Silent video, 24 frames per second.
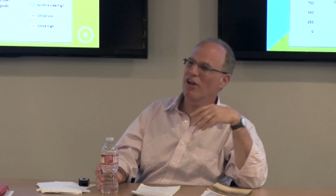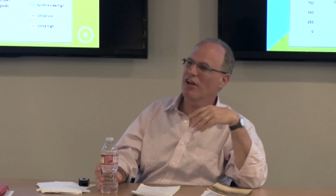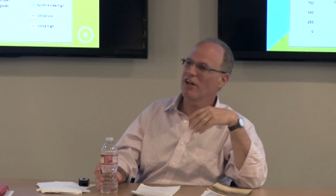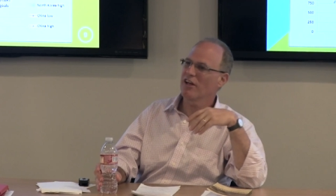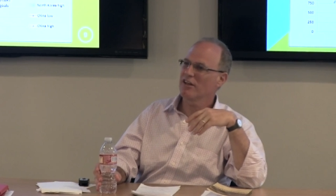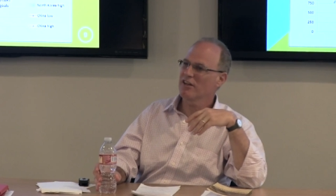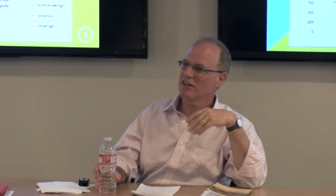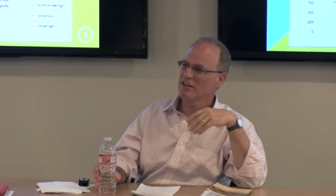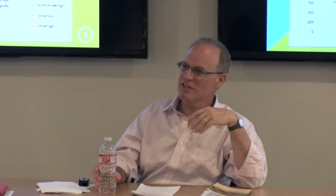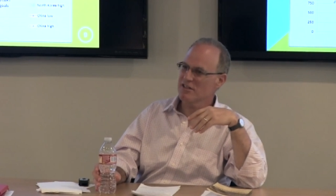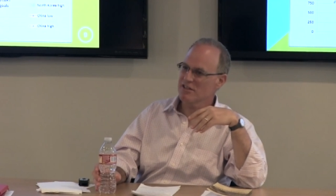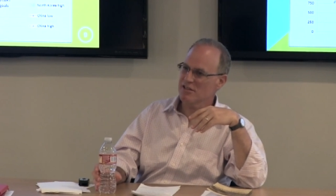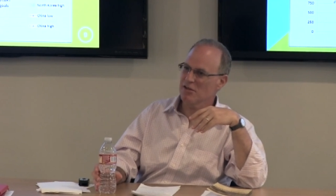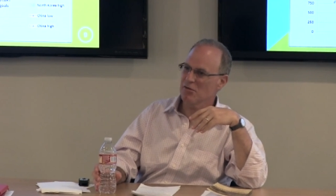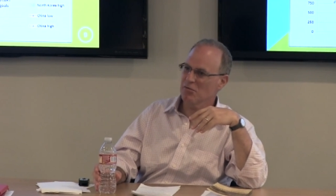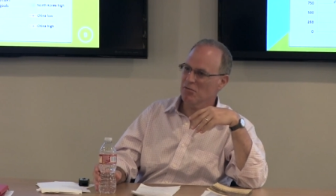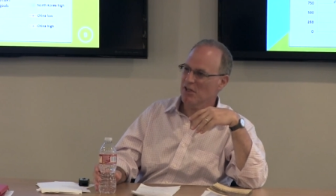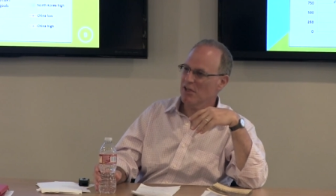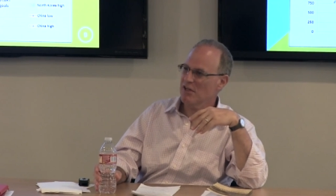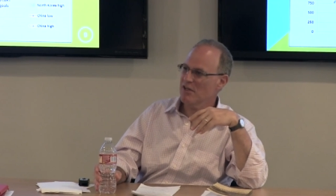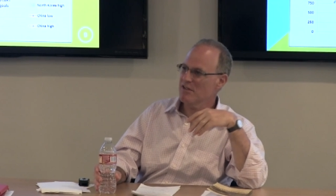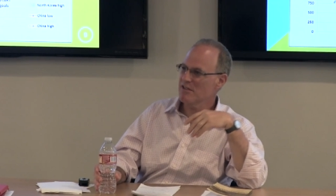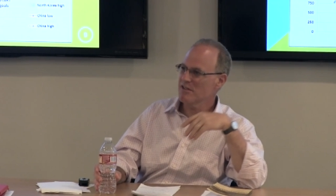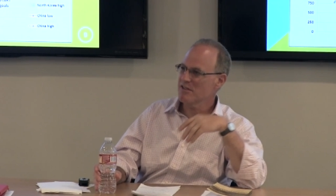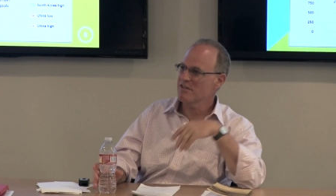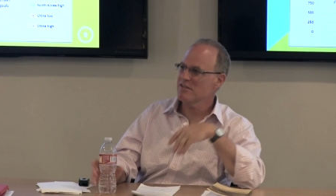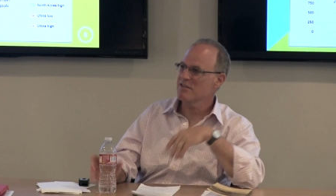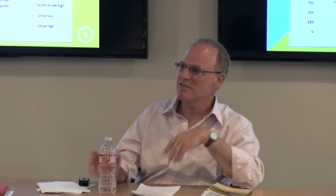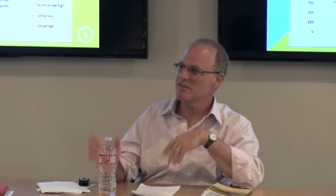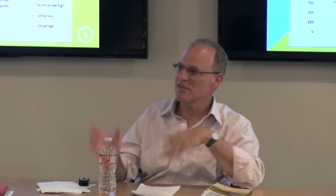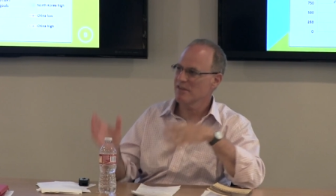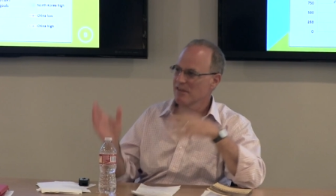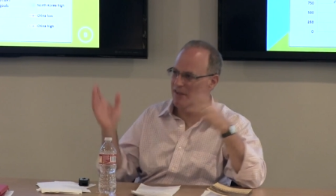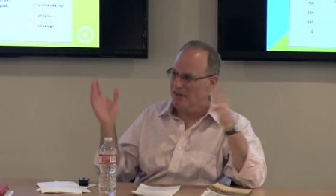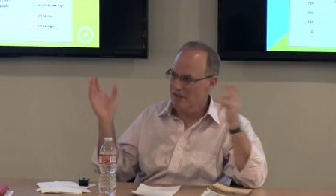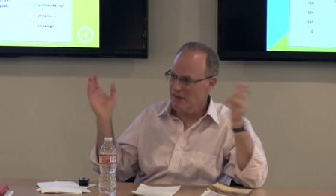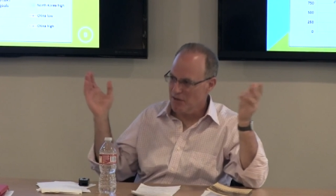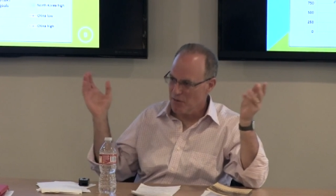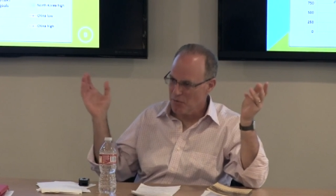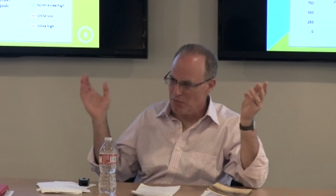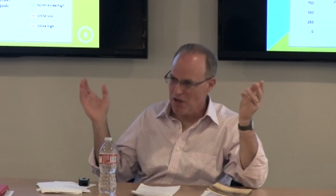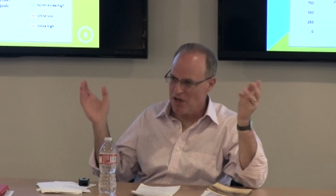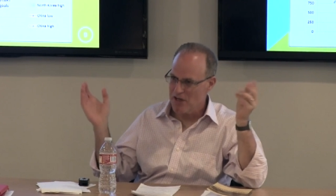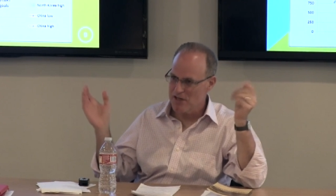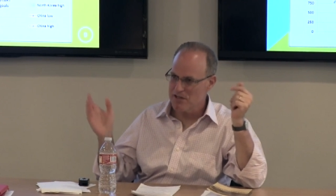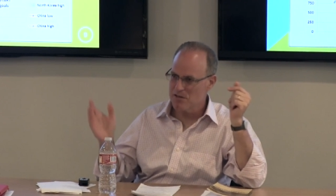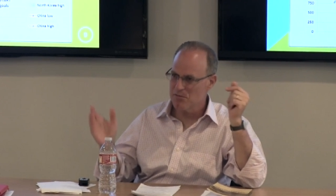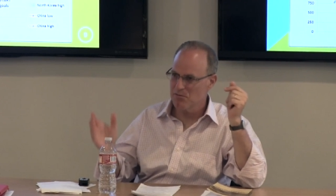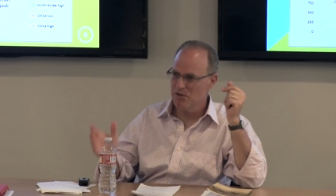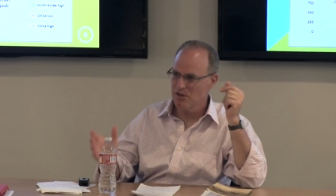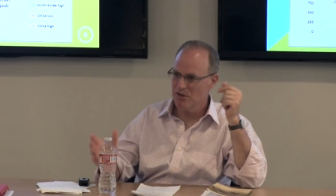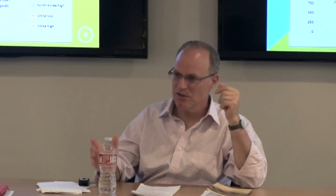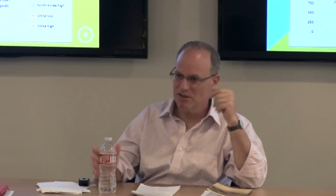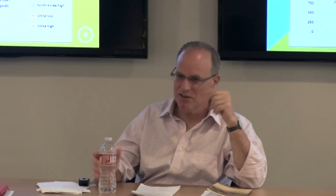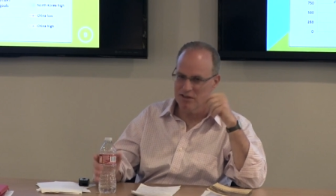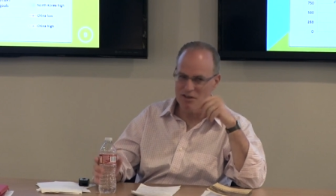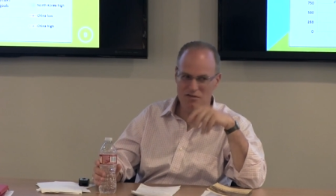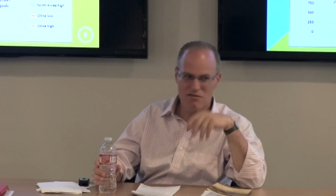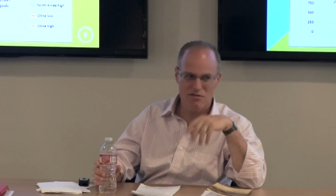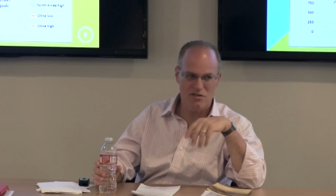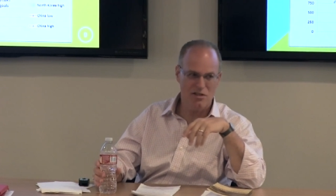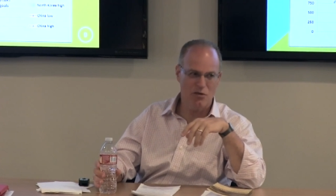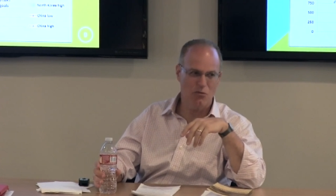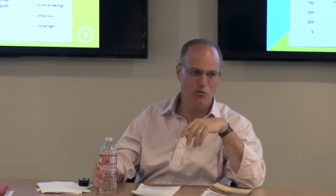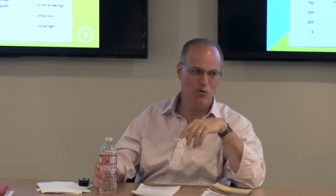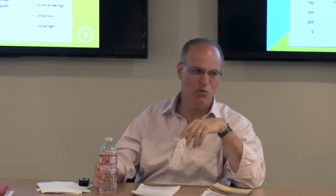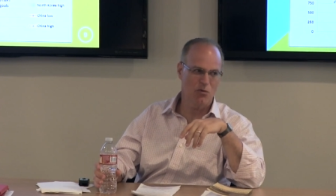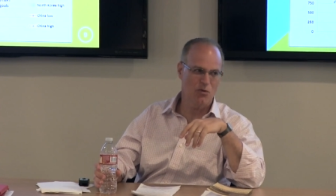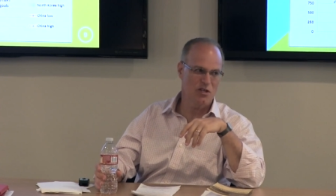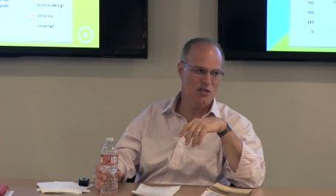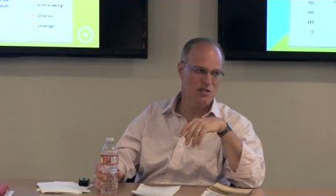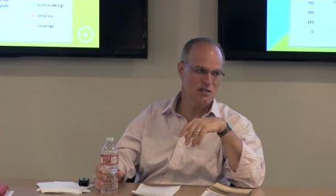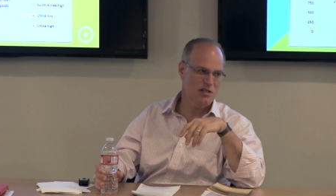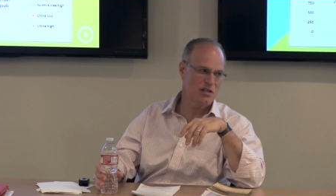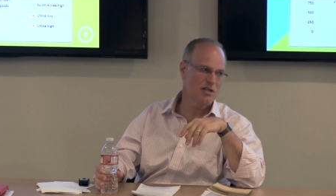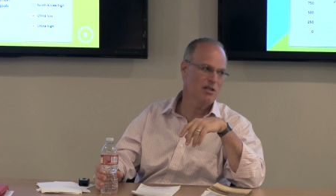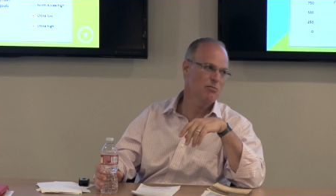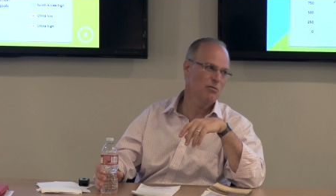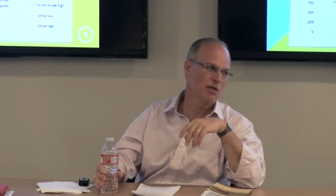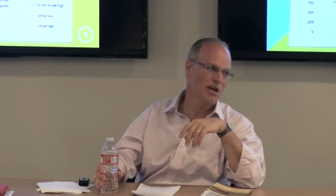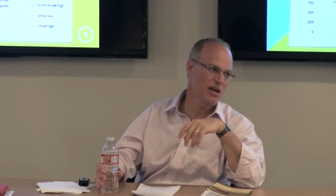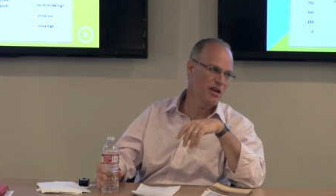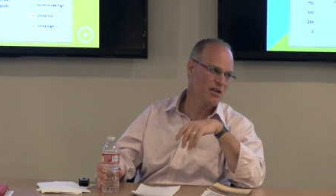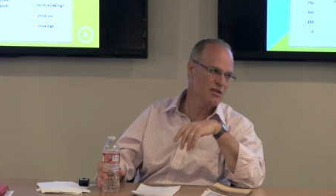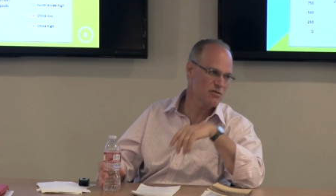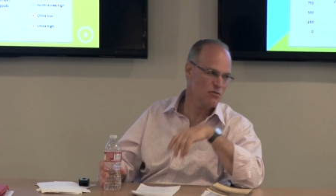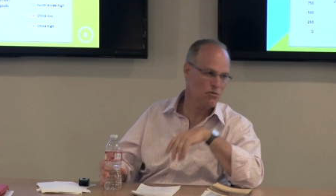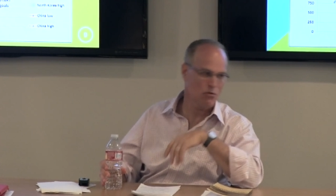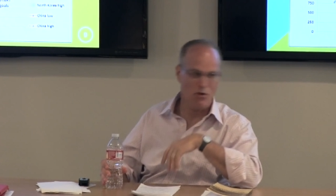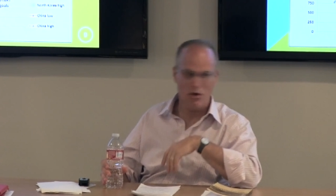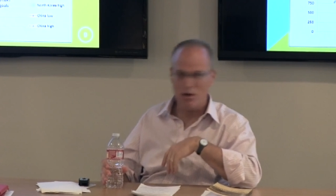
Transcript: likely in some cases than the possibility of someone with a ski mask